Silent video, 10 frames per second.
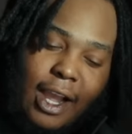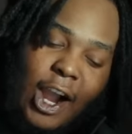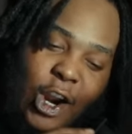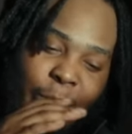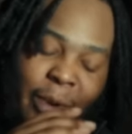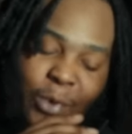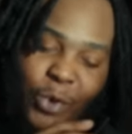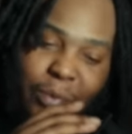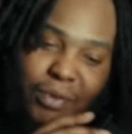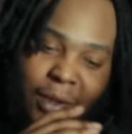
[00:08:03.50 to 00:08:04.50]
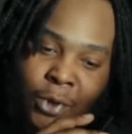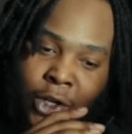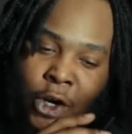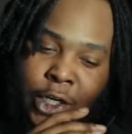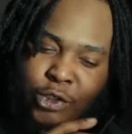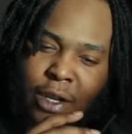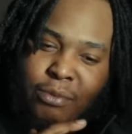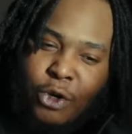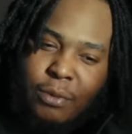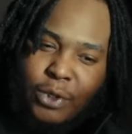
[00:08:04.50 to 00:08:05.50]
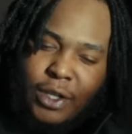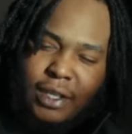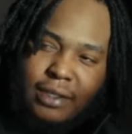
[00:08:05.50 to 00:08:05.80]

I remember when Playboi Carti dropped Broke Boi,